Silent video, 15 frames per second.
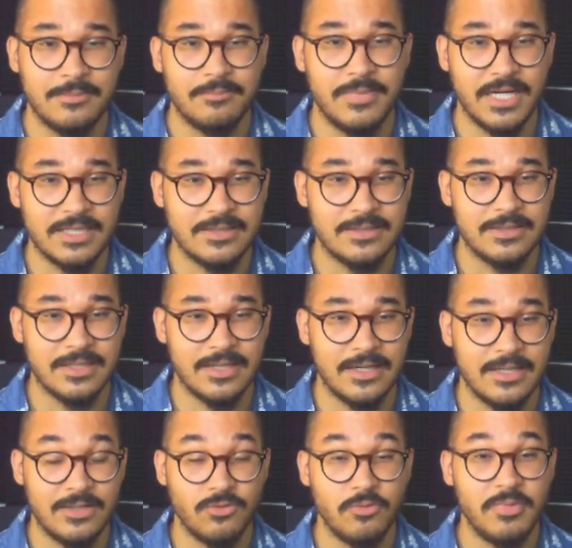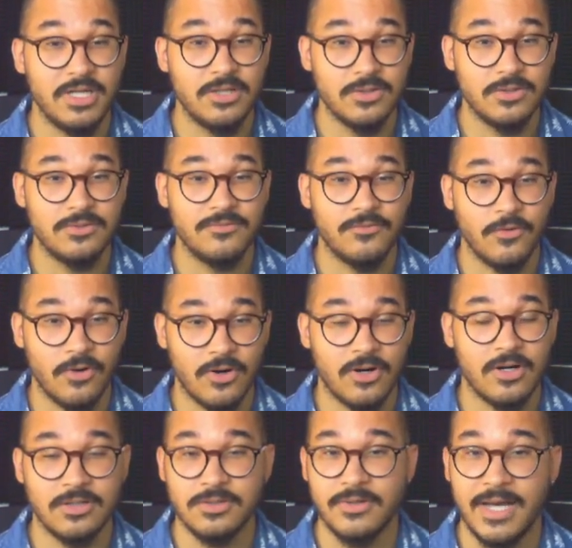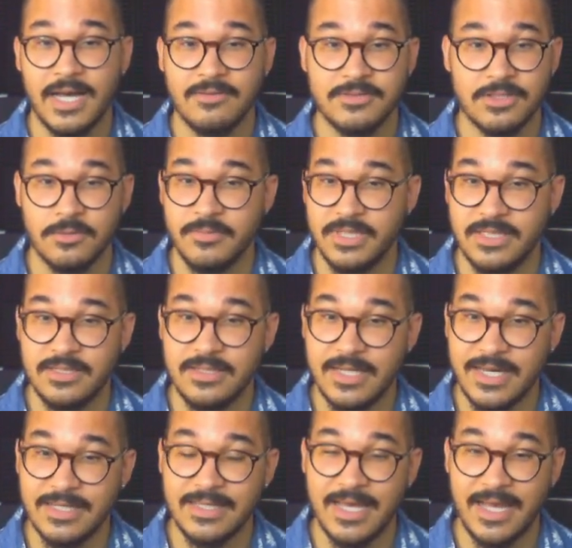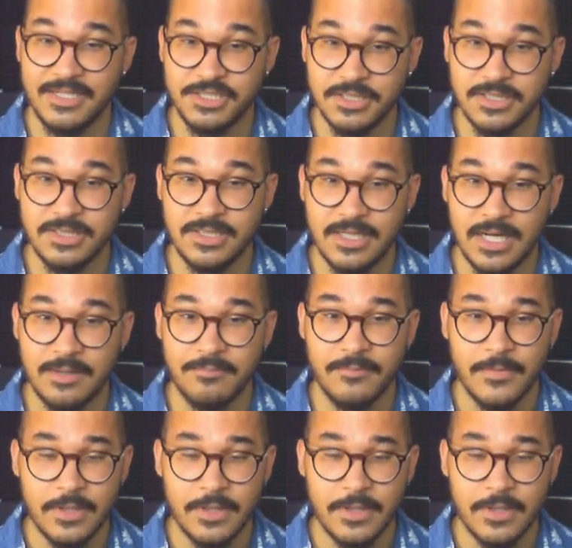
but it would be good for her to have some innate agility up,